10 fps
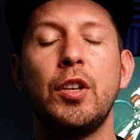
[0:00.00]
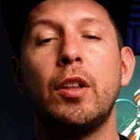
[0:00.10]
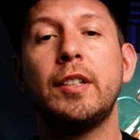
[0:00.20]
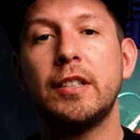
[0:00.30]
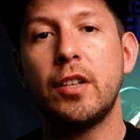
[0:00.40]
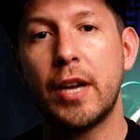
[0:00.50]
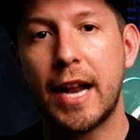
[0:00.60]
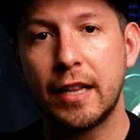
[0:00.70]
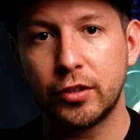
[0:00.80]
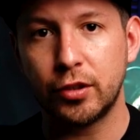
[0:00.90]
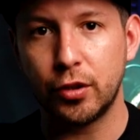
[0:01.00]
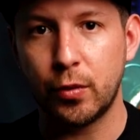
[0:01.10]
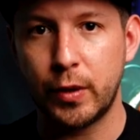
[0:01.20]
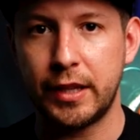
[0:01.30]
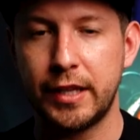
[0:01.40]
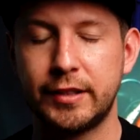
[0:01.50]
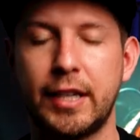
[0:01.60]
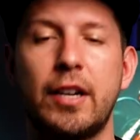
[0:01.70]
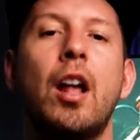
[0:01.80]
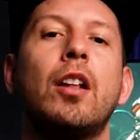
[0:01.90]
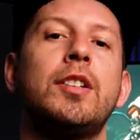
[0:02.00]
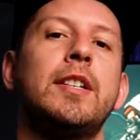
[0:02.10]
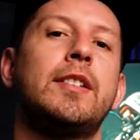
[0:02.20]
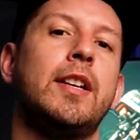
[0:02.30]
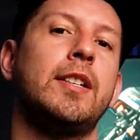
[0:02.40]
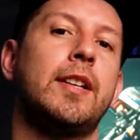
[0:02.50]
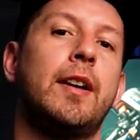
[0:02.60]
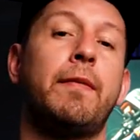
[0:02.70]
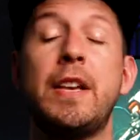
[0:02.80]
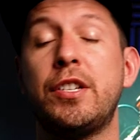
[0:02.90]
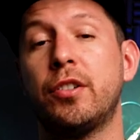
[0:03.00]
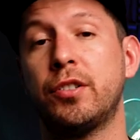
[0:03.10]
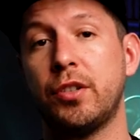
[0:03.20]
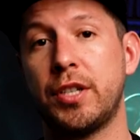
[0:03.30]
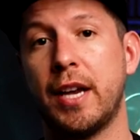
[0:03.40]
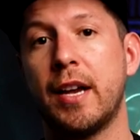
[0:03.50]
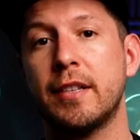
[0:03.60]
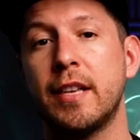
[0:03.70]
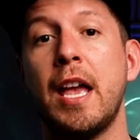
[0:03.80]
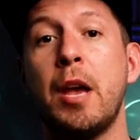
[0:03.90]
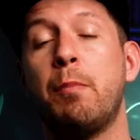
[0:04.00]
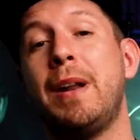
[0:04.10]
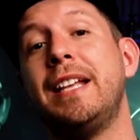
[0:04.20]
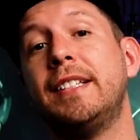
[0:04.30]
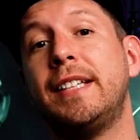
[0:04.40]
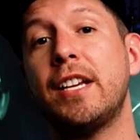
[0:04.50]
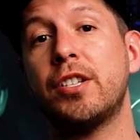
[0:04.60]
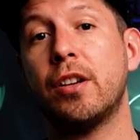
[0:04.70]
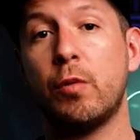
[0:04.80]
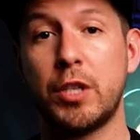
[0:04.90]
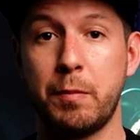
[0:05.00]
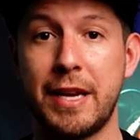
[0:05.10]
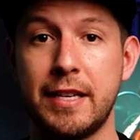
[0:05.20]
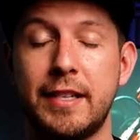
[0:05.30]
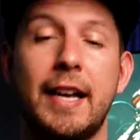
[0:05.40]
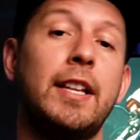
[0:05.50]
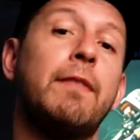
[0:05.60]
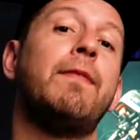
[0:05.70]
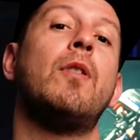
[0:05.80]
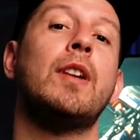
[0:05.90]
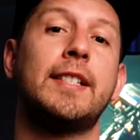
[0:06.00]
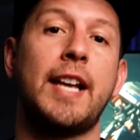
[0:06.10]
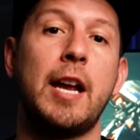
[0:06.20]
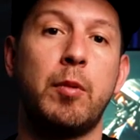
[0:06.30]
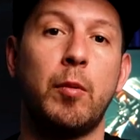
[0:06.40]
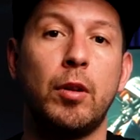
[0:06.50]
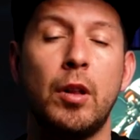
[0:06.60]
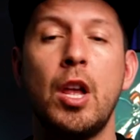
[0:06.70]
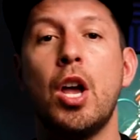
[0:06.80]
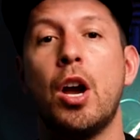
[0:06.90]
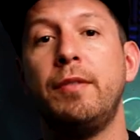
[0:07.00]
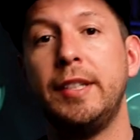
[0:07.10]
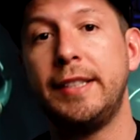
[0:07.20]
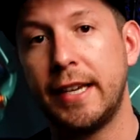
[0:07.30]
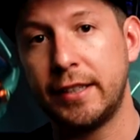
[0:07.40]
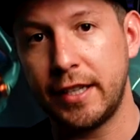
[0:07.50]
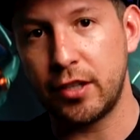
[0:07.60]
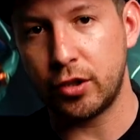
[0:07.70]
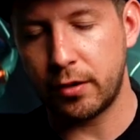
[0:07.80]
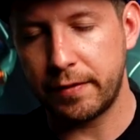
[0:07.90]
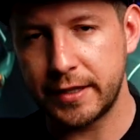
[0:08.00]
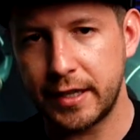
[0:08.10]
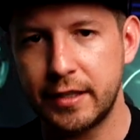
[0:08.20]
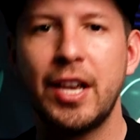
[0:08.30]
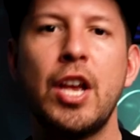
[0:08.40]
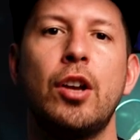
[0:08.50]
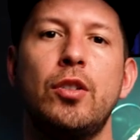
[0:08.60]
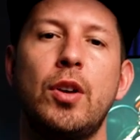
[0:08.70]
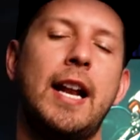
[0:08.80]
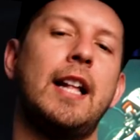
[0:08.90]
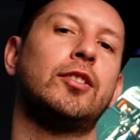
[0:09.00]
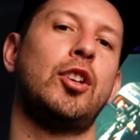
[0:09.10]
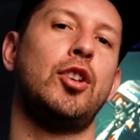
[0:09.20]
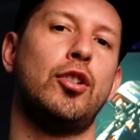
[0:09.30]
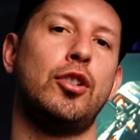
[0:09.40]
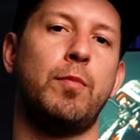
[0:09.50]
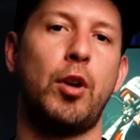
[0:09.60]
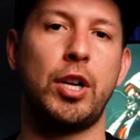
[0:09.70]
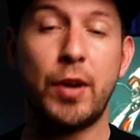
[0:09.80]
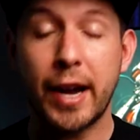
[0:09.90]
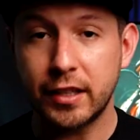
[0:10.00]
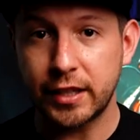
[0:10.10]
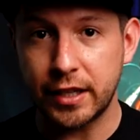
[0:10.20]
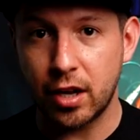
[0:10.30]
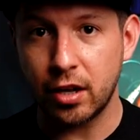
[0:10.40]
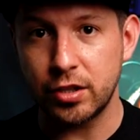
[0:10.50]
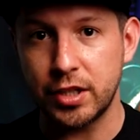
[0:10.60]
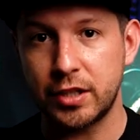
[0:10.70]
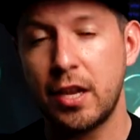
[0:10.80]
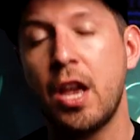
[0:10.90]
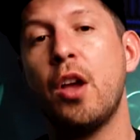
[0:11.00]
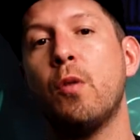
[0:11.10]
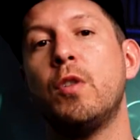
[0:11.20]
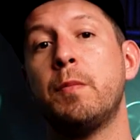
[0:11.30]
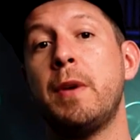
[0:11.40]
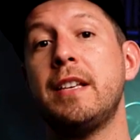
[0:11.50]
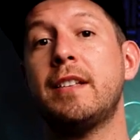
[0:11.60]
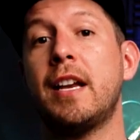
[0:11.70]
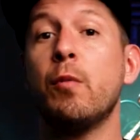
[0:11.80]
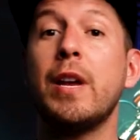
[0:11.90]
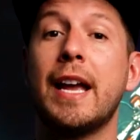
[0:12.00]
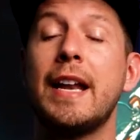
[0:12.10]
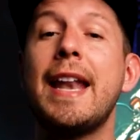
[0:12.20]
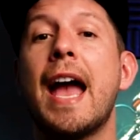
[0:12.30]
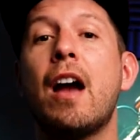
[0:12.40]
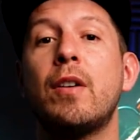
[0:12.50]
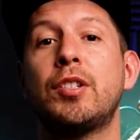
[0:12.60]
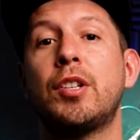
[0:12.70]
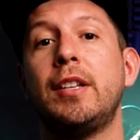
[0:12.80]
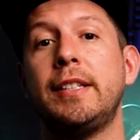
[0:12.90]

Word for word: The other thing that you can also do with these technologies is uh, features such as plane detection, which means that the phone is capable of detecting surfaces. You can also use body tracking technology, which means that we can now start